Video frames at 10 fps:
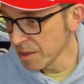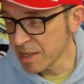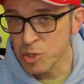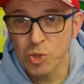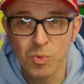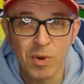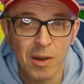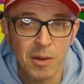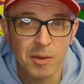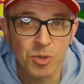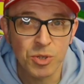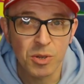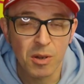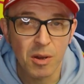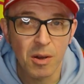there's some reliance
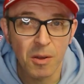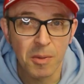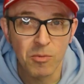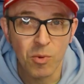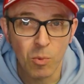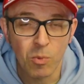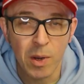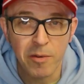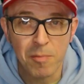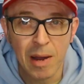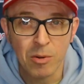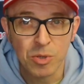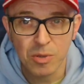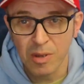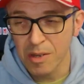on the Wii remote,
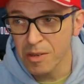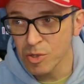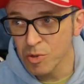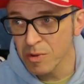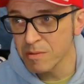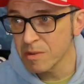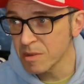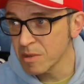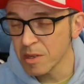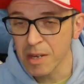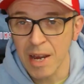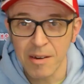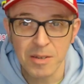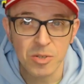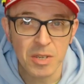and your
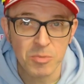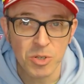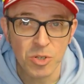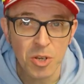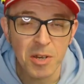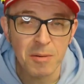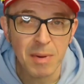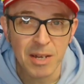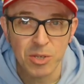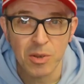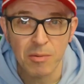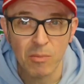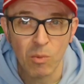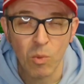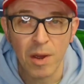character seems to turn based on
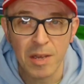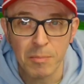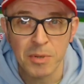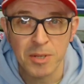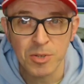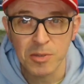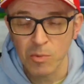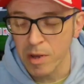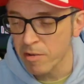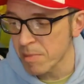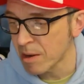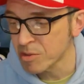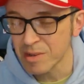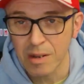where you position the Wii remote.